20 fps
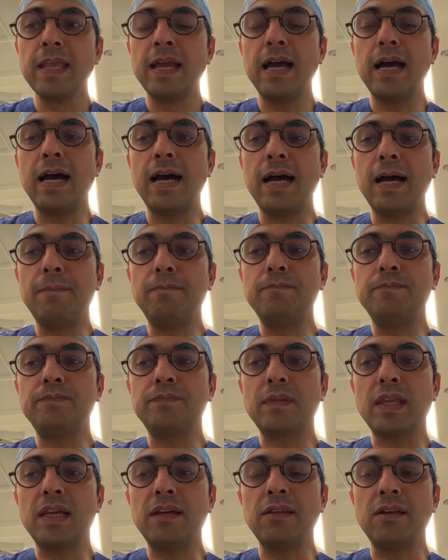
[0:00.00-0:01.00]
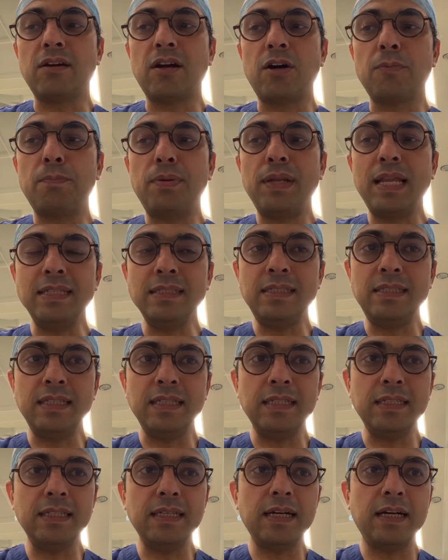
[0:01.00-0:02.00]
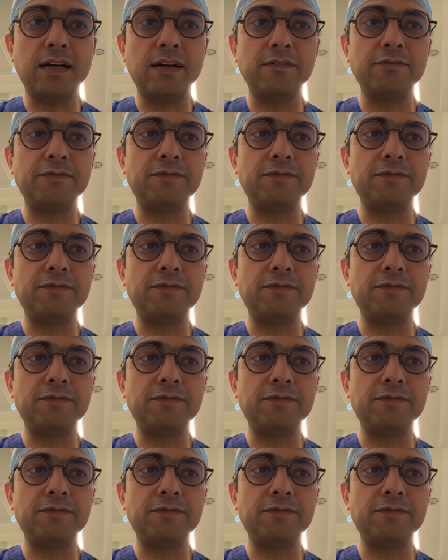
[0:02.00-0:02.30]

There are plenty of